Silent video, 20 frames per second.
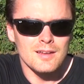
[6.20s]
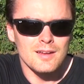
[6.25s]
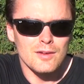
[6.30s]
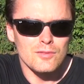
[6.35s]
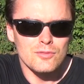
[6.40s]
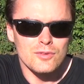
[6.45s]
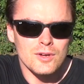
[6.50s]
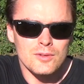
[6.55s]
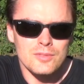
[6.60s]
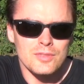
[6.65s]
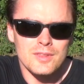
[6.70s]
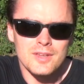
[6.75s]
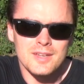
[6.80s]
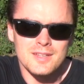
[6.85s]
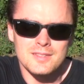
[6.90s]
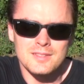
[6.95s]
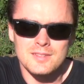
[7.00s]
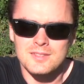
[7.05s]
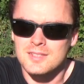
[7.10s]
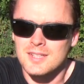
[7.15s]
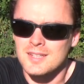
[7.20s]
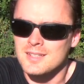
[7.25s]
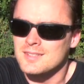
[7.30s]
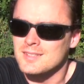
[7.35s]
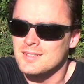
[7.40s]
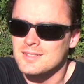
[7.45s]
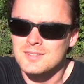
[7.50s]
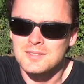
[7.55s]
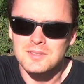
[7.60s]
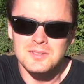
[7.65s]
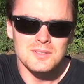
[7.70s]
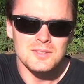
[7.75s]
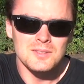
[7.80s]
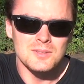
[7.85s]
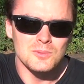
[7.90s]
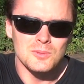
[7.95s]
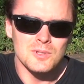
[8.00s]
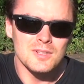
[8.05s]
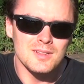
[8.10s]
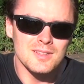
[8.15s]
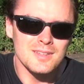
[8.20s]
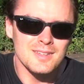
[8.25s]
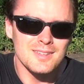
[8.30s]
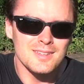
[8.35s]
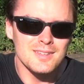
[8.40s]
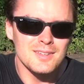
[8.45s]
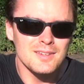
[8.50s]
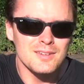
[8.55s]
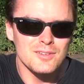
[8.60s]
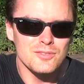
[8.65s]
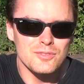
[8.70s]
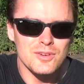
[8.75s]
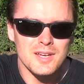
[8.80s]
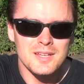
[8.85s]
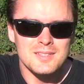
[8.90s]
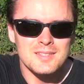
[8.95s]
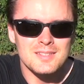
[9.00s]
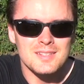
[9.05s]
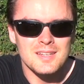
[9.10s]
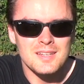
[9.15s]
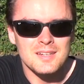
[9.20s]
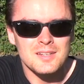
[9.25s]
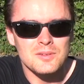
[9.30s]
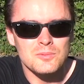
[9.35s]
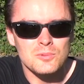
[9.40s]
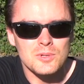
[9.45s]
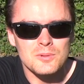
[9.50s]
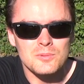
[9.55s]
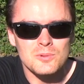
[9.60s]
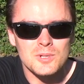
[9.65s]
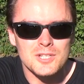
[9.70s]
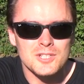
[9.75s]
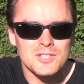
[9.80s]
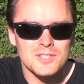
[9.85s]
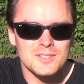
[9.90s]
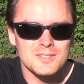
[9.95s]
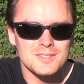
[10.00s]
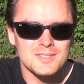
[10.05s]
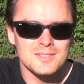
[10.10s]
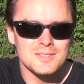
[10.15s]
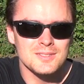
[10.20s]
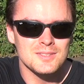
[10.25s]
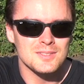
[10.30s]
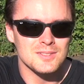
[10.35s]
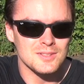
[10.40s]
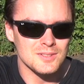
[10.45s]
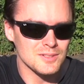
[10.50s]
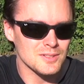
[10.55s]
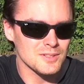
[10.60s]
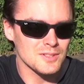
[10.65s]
I found that sentence really fascinating when watching this